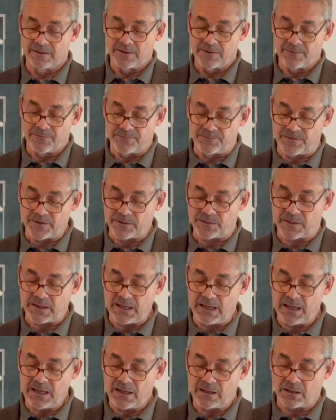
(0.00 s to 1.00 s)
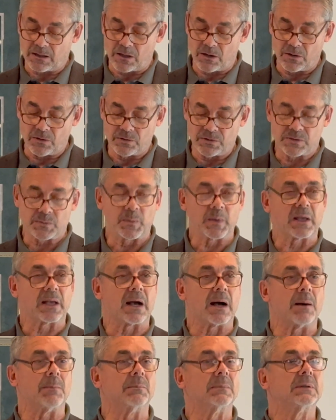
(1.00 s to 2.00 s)
Filthy clothes
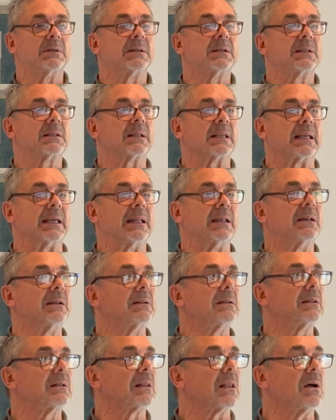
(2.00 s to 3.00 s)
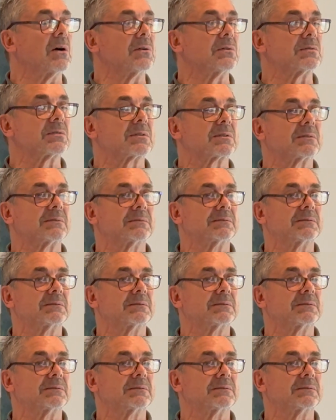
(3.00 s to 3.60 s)
become clean clothes.